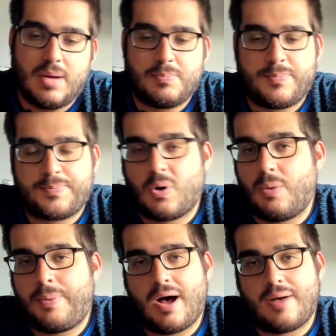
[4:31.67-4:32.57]
Cole
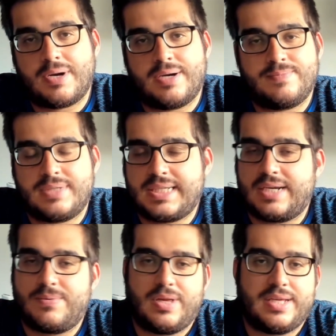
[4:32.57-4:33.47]
Palmer,
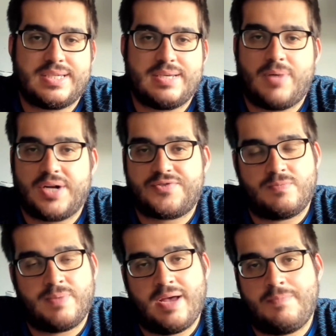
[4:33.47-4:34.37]
didn't really see much from
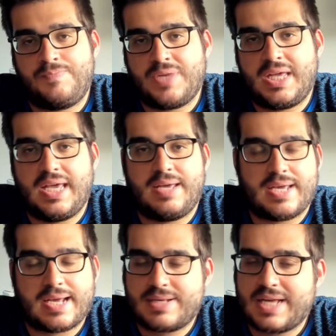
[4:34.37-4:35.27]
him. He
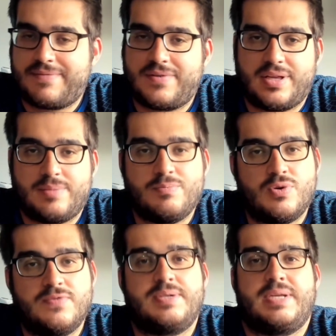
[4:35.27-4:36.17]
definitely
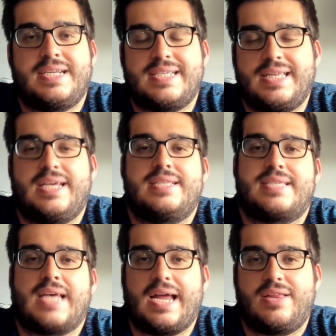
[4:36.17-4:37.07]
moved into the
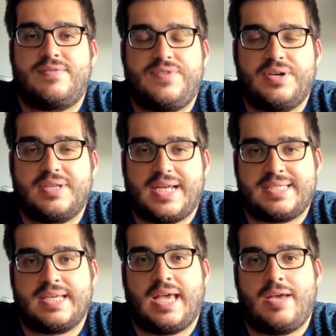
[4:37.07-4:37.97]
inside of the field as
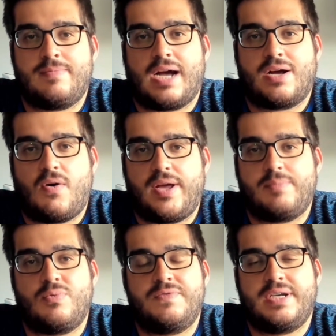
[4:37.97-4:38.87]
the game got going,
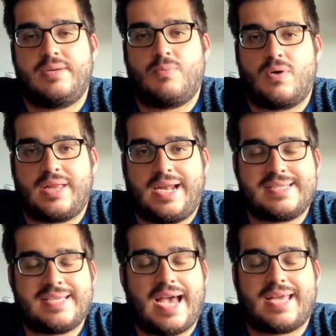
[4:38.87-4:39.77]
moved into more of that
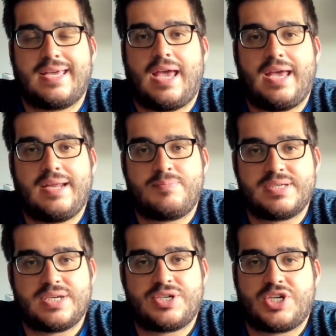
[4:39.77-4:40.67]
attacking eight
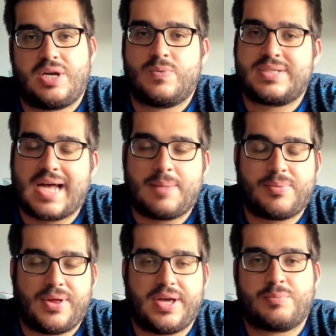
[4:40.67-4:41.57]
position, was not
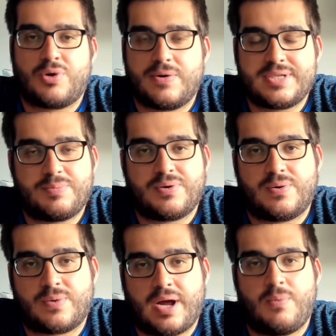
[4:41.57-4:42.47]
playing a
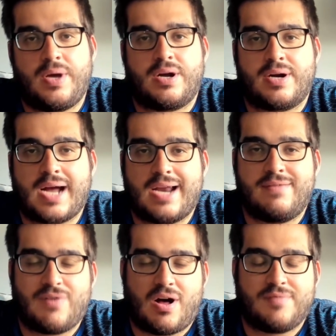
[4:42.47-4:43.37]
prototypical right winger, got
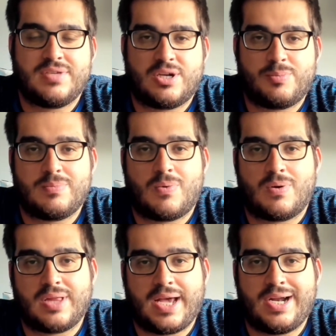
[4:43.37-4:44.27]
involved a little bit more
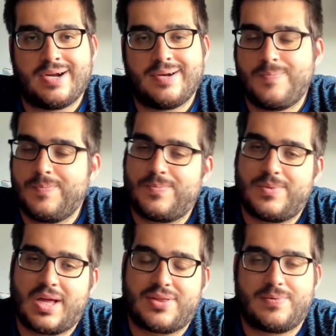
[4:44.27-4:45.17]
later.
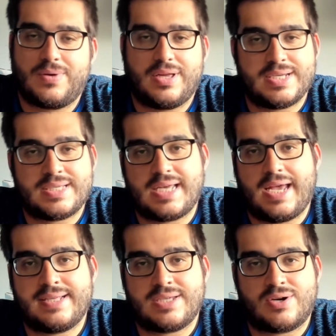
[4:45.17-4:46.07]
Nothing really to say.
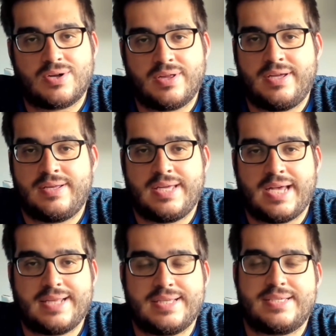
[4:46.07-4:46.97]
It's early
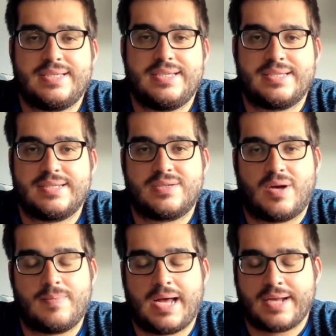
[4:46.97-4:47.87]
yet this season, so
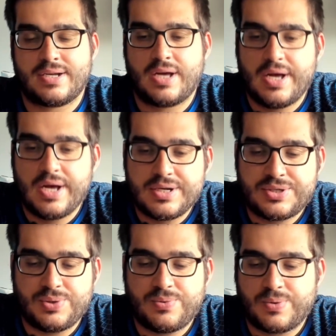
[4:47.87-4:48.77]
I'm not
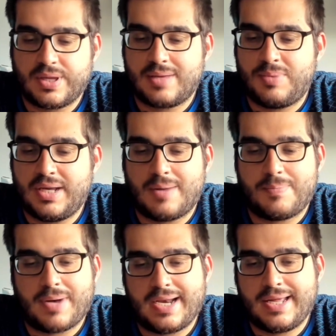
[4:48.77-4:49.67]
too really beat up
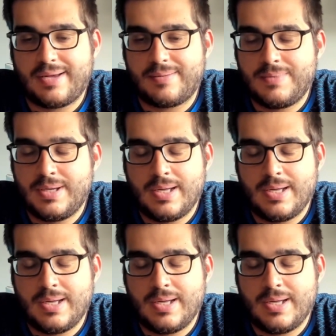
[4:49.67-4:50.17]
on him.